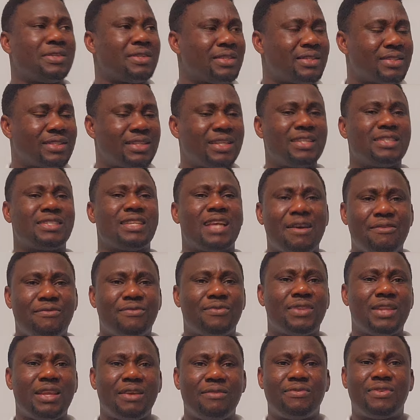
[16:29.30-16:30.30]
since
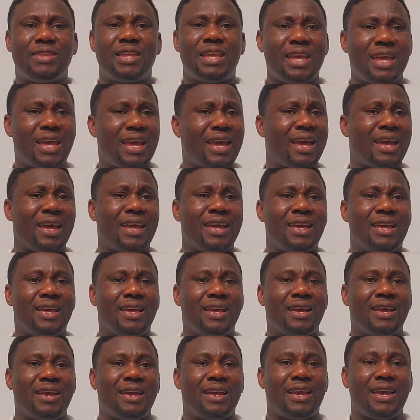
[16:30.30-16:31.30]
I've lived here
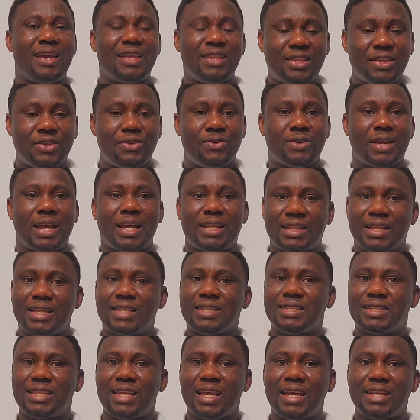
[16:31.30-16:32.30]
in the
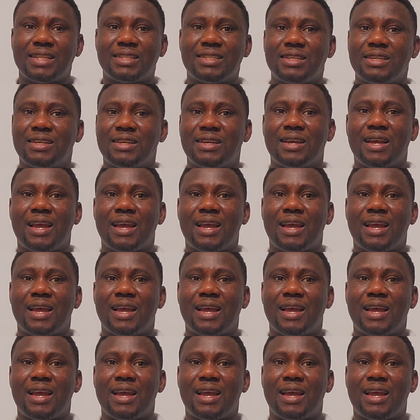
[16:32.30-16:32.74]
United States